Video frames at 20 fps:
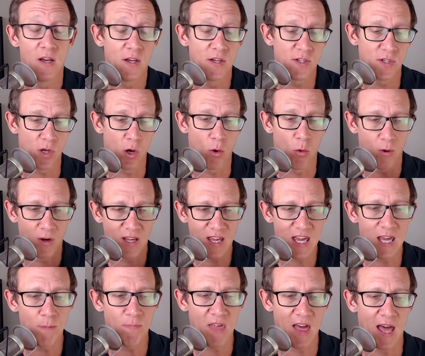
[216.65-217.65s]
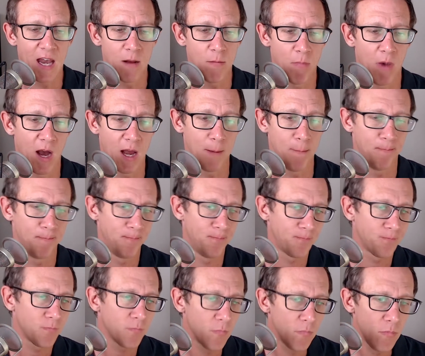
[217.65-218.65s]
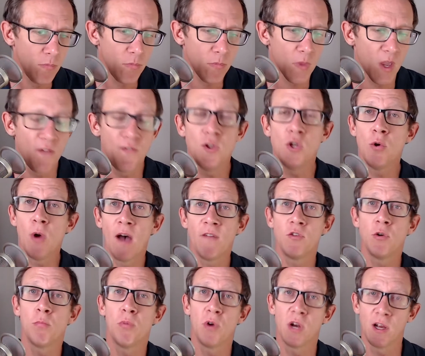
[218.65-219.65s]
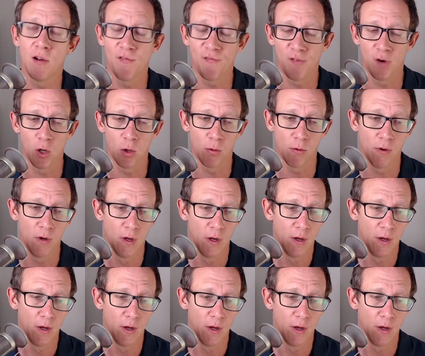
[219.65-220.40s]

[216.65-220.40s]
So keep that in mind. If you do have to bring a phone,